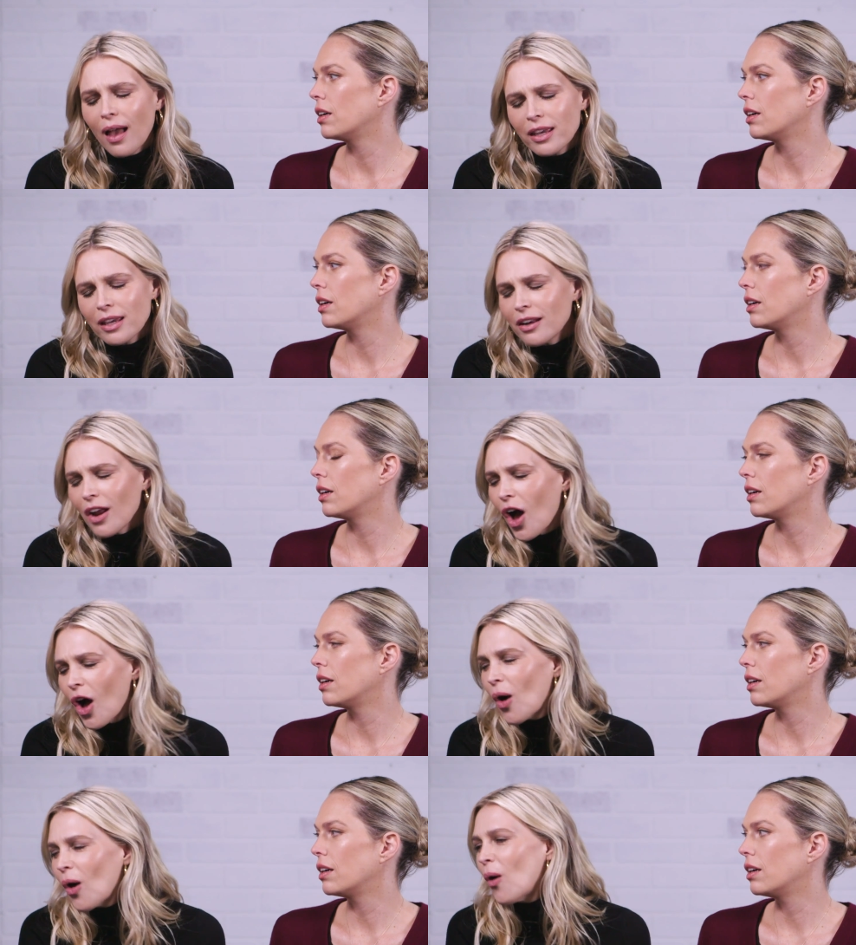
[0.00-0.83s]
Speaker 1: you
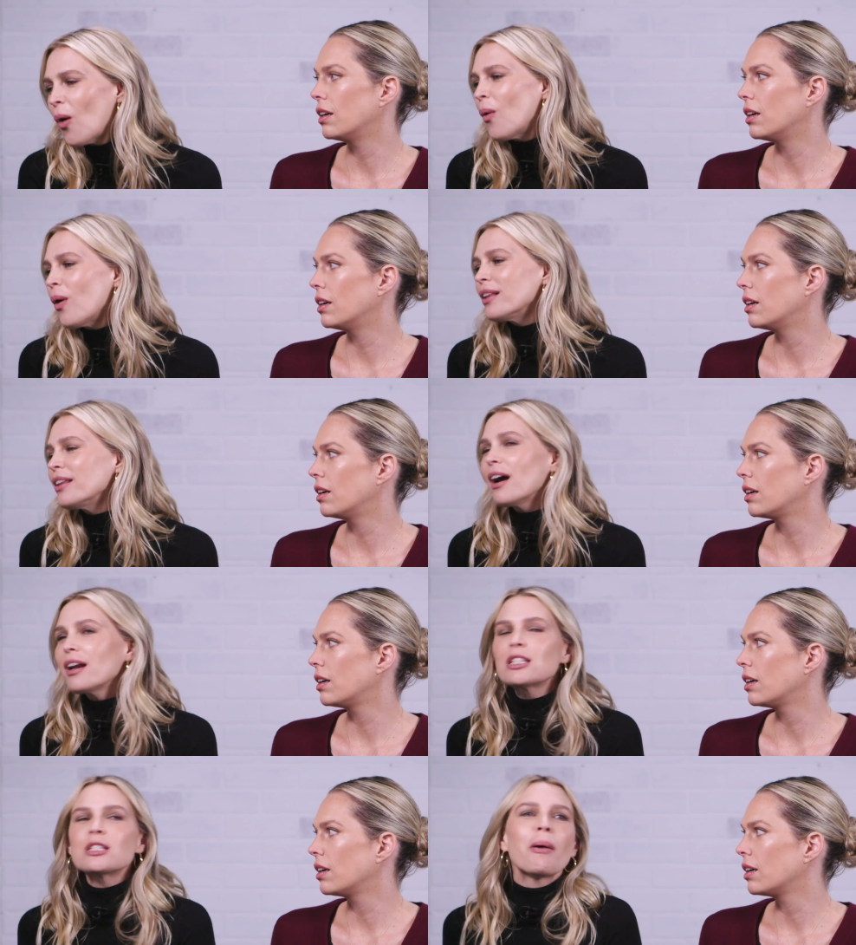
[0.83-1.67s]
know, we gotta
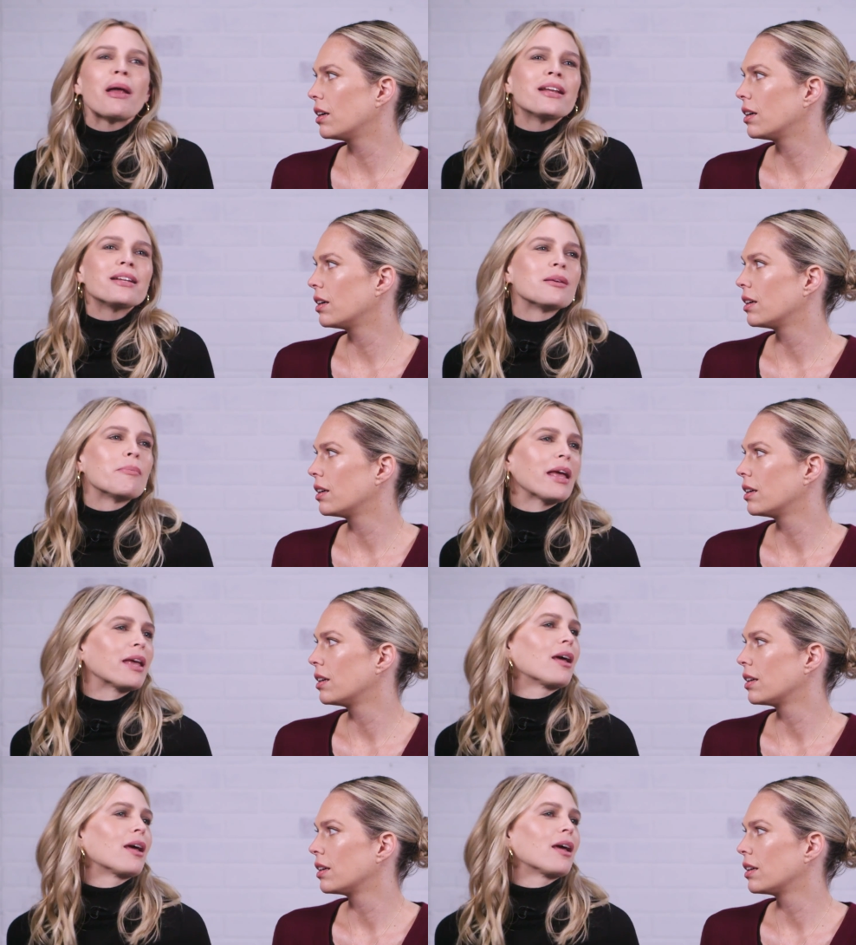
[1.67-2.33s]
spend it to make